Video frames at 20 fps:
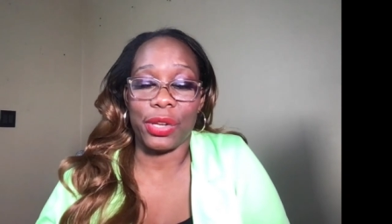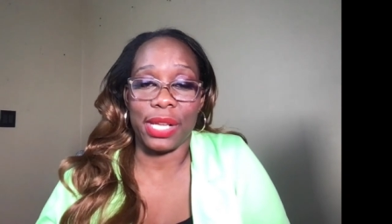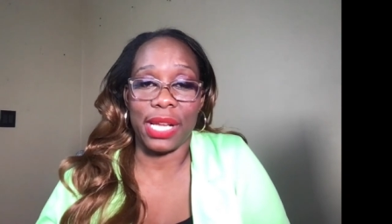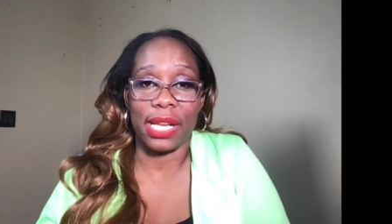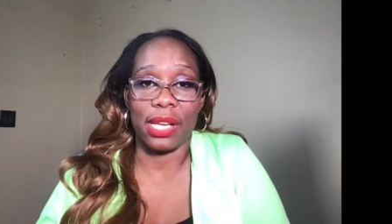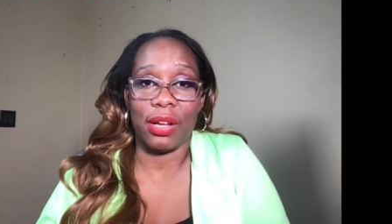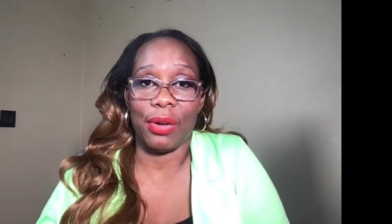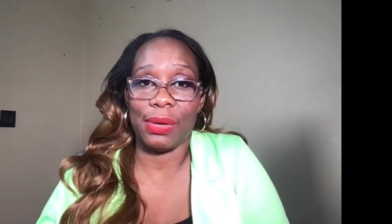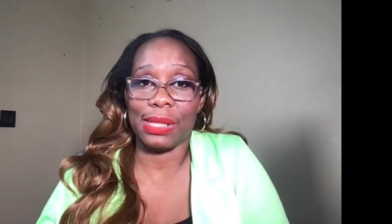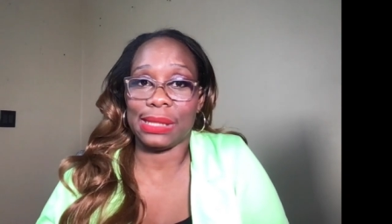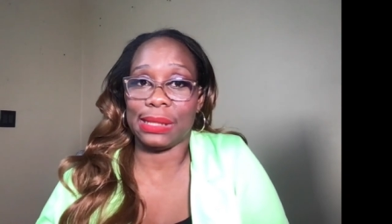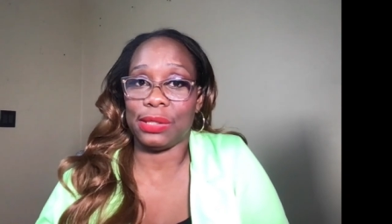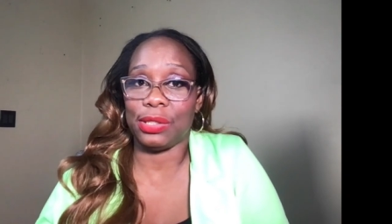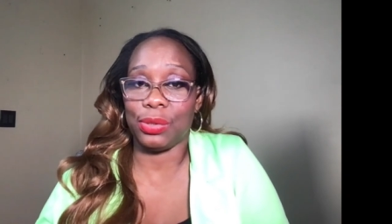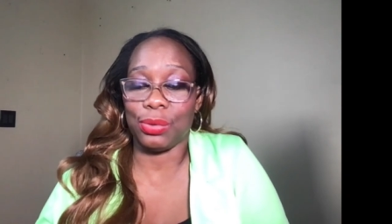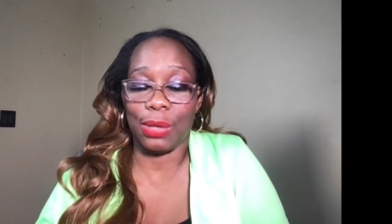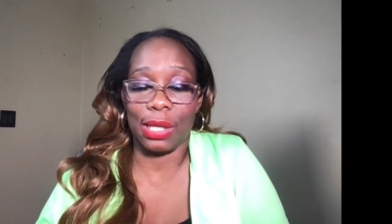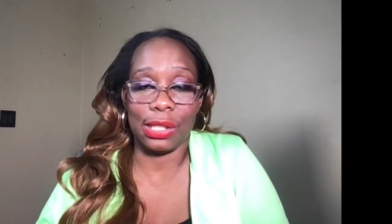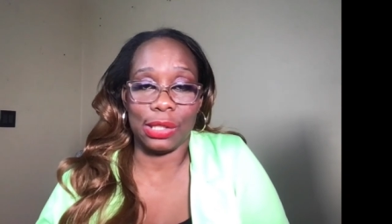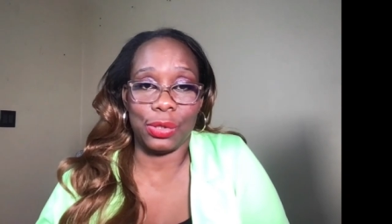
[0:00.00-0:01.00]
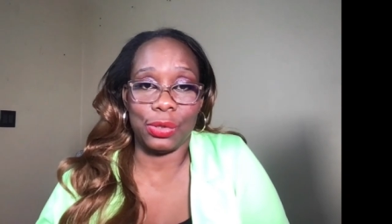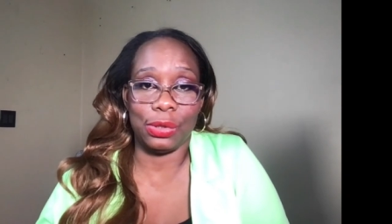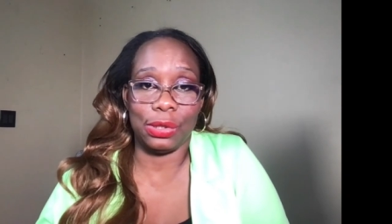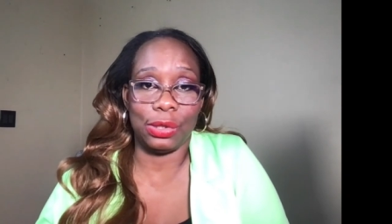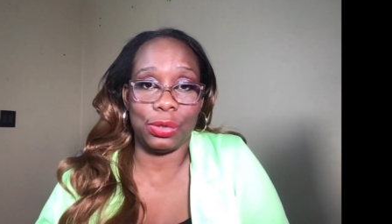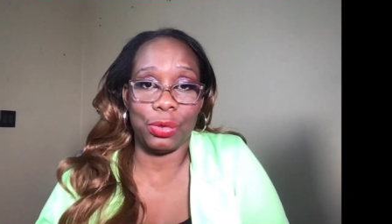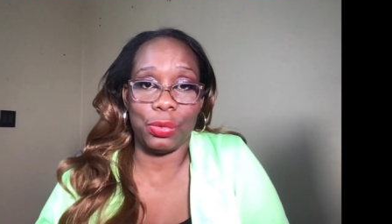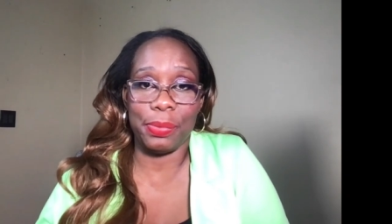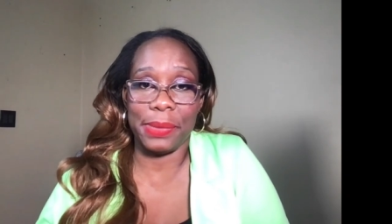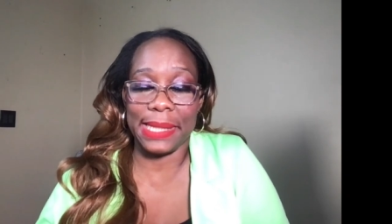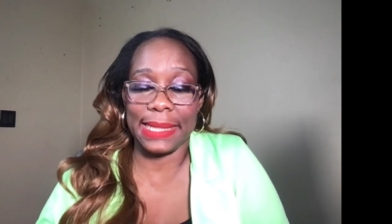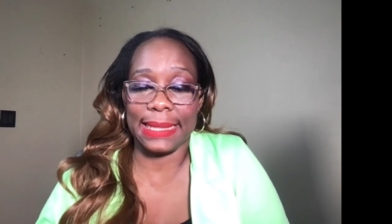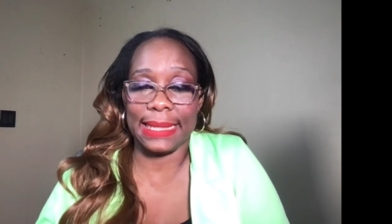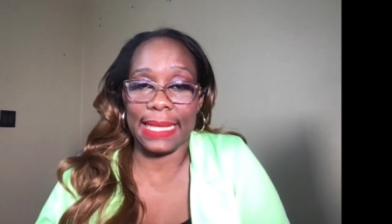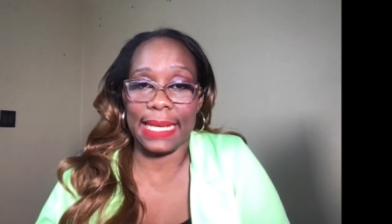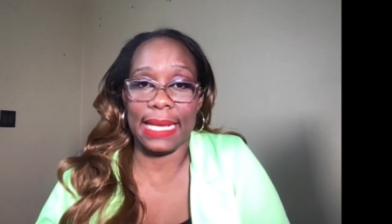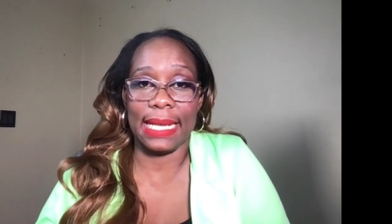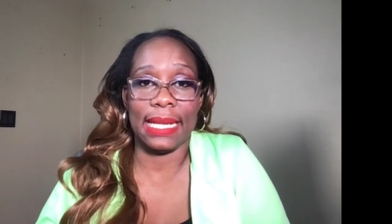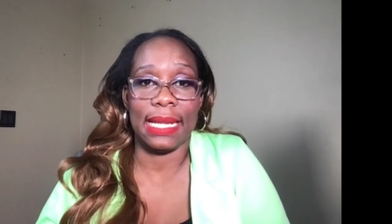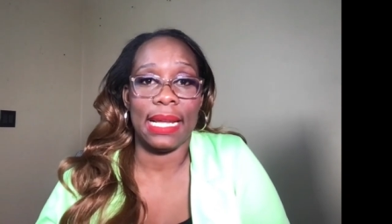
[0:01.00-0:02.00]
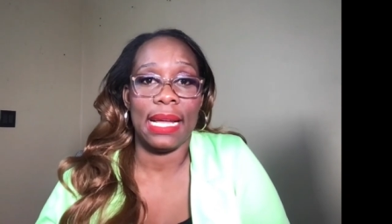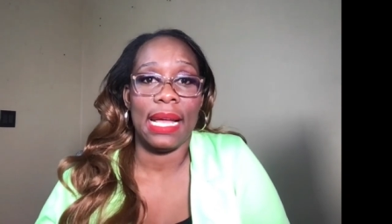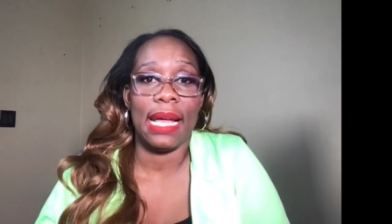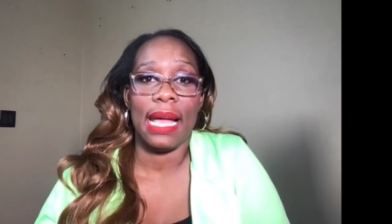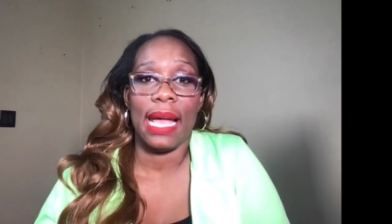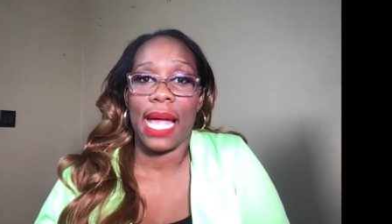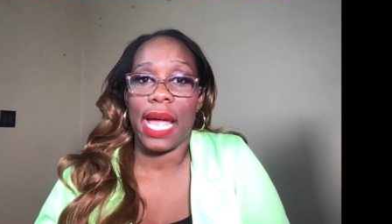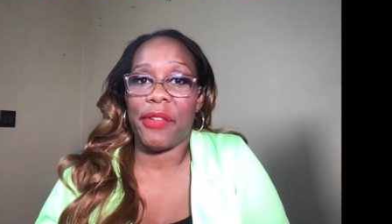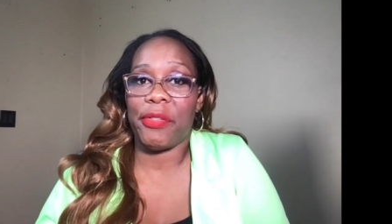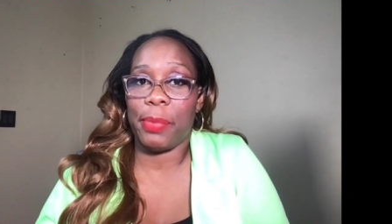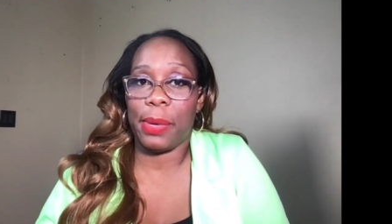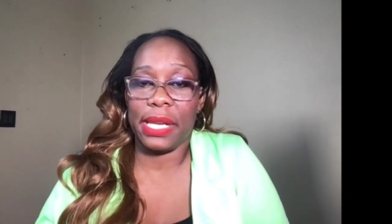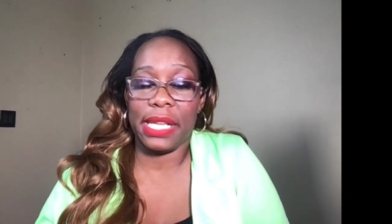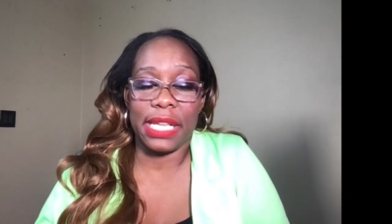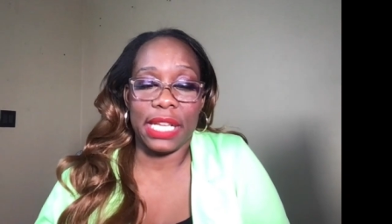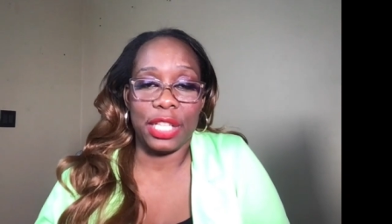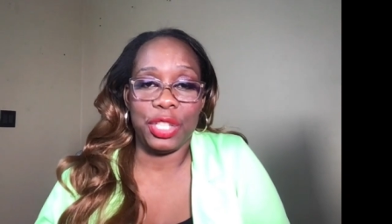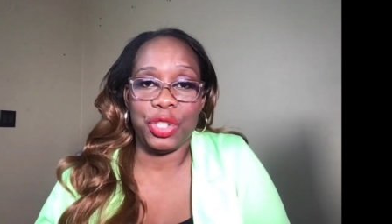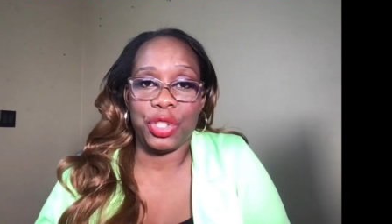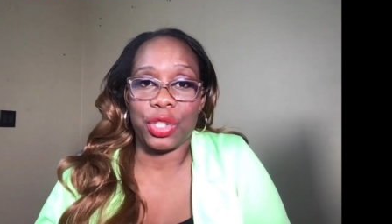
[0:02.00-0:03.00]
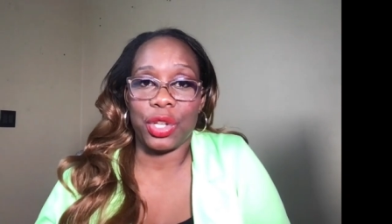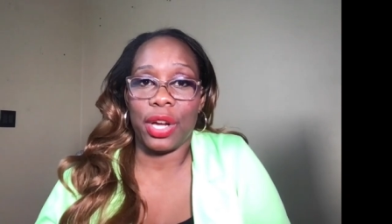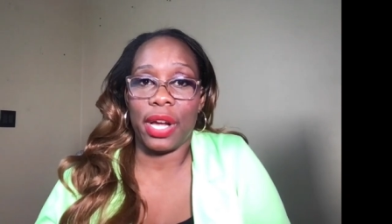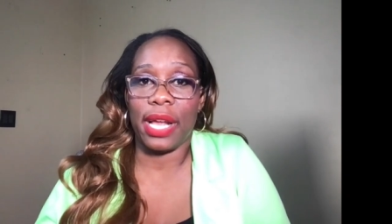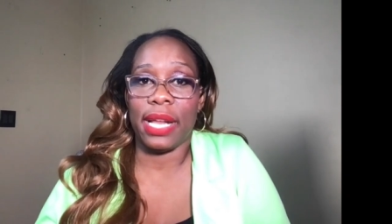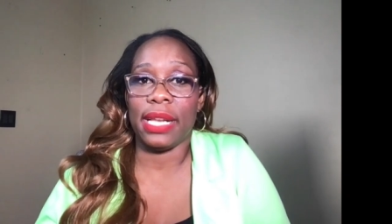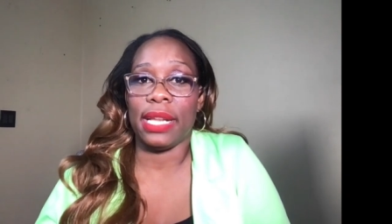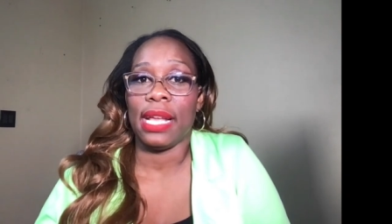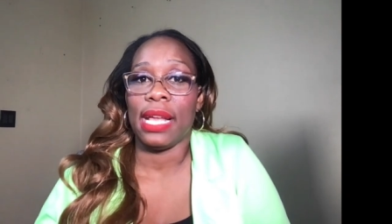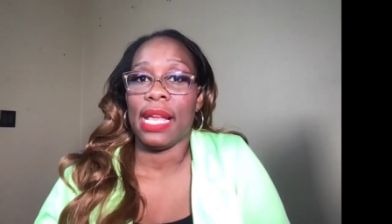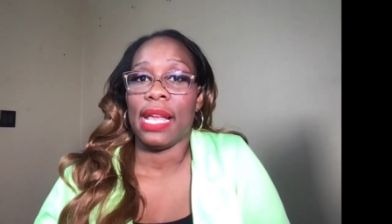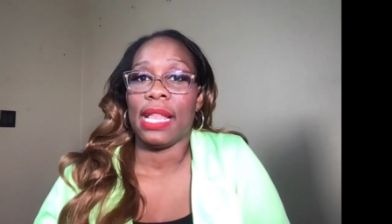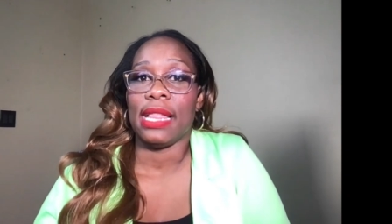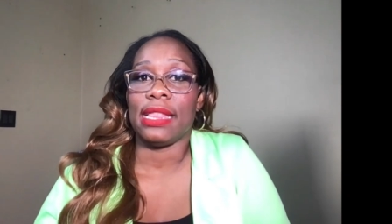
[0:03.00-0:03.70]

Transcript: you can always do a Zoom meeting, everybody can join.